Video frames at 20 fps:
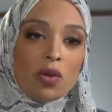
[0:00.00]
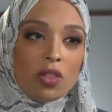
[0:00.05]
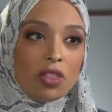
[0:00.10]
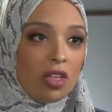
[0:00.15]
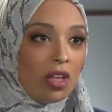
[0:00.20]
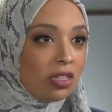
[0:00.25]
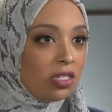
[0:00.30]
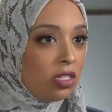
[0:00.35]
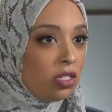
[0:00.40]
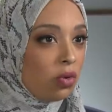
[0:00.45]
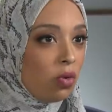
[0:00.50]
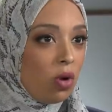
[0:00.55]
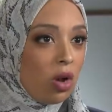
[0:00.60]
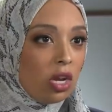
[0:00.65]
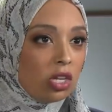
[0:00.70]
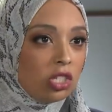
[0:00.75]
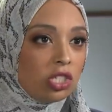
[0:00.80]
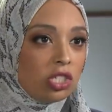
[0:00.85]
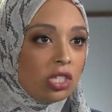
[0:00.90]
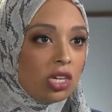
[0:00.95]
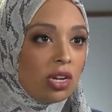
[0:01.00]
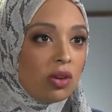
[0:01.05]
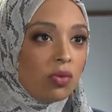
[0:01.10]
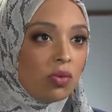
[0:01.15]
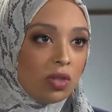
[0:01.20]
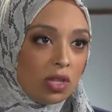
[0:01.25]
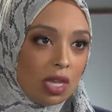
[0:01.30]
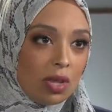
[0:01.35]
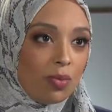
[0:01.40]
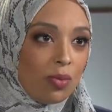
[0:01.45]
Lots to watch, and we'll
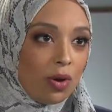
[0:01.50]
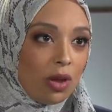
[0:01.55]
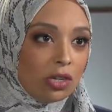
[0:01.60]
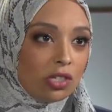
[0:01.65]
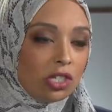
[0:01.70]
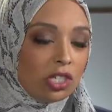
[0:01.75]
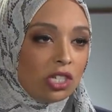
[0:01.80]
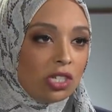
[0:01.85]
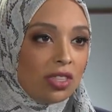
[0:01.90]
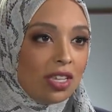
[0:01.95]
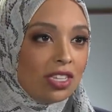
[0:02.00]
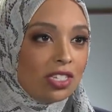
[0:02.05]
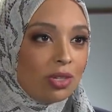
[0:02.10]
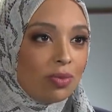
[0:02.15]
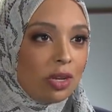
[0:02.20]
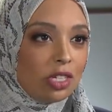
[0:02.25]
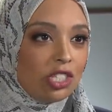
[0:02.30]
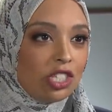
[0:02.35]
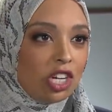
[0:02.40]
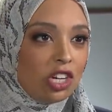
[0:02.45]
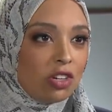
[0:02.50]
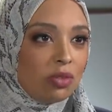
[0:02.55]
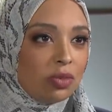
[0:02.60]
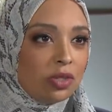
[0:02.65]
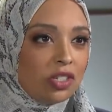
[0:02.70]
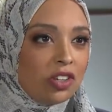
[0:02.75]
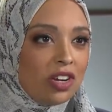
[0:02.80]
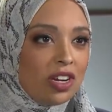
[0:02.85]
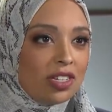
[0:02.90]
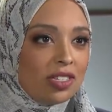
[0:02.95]
keep watching. Thanks so much, General
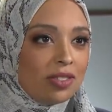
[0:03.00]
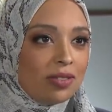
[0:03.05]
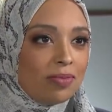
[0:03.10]
Petraeus.